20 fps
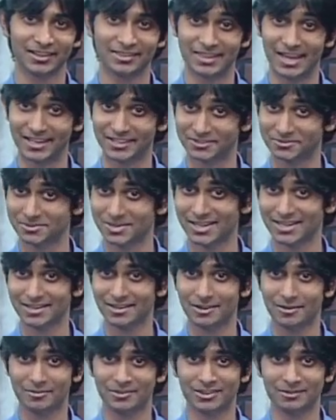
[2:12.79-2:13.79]
That's right,
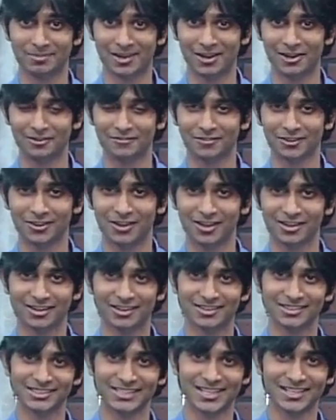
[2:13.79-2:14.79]
with the power of
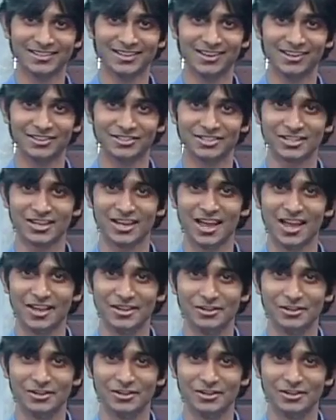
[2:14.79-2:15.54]
lock-on technology,